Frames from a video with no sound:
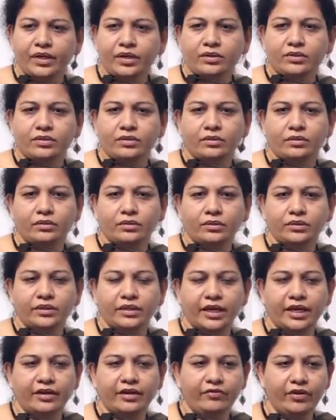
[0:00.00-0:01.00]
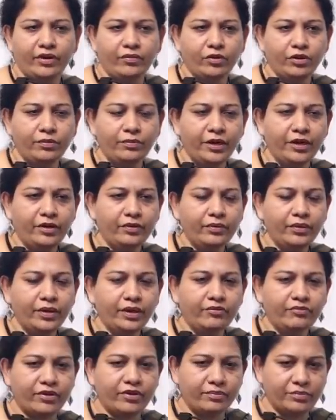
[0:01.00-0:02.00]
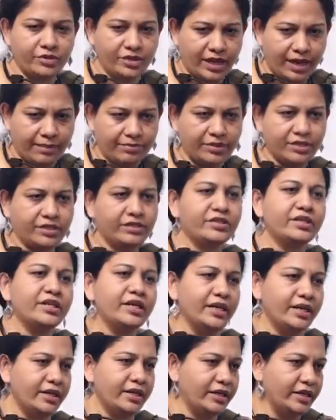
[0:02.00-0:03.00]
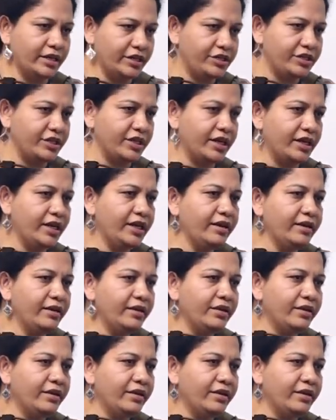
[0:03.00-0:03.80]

So there we would be doing from chapter 3 initially,